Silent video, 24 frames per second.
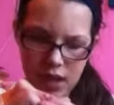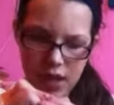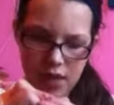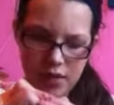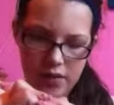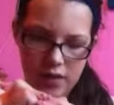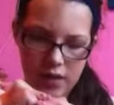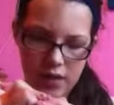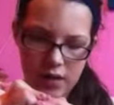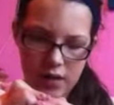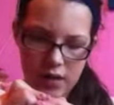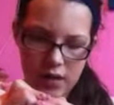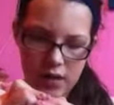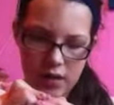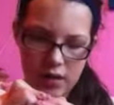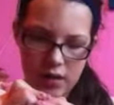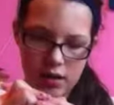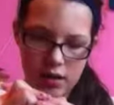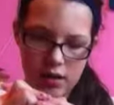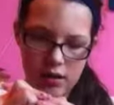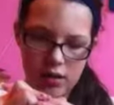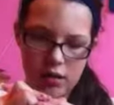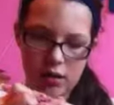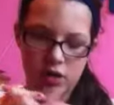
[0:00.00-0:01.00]
And then
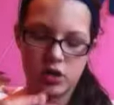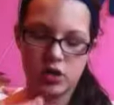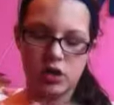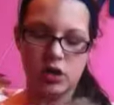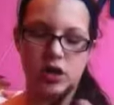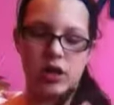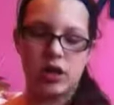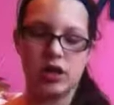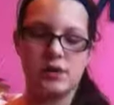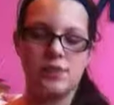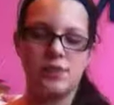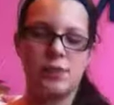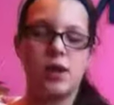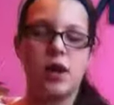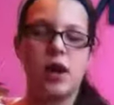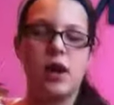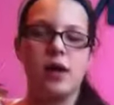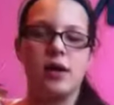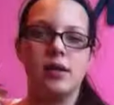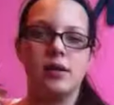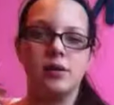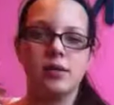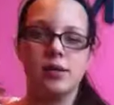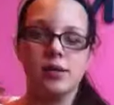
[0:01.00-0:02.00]
luxurious
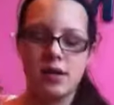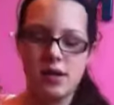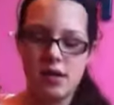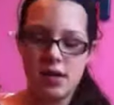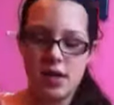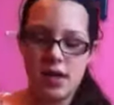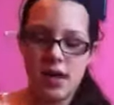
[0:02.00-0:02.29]
bronze.